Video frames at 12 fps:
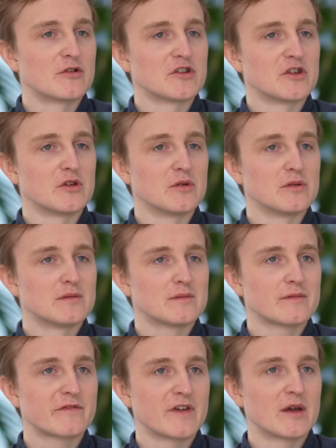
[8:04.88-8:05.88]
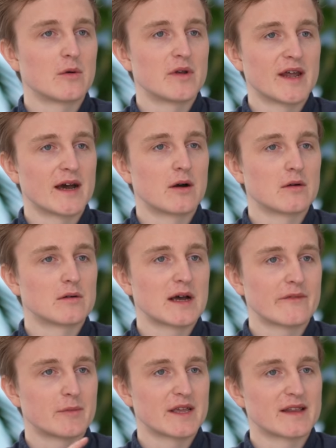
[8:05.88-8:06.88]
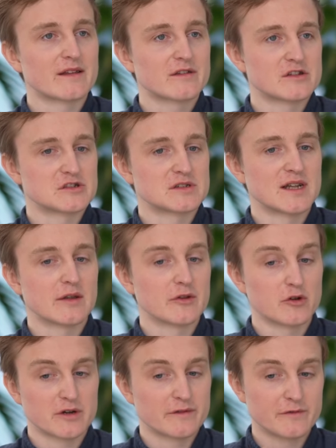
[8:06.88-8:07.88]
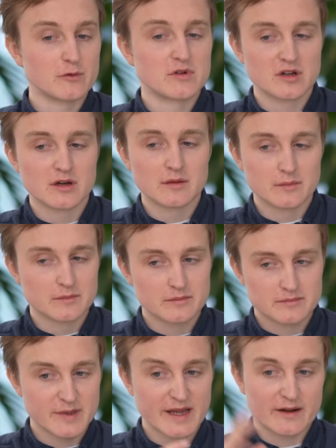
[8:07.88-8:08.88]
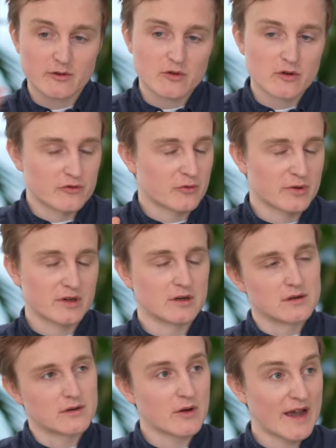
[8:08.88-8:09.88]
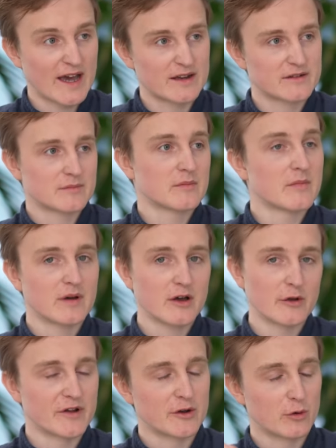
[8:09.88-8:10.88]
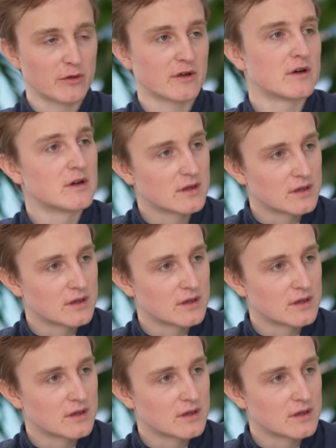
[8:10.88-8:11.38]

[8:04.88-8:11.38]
do you feel now, having made that decision, now that you're kind of full-time being an entrepreneur and hopefully an author?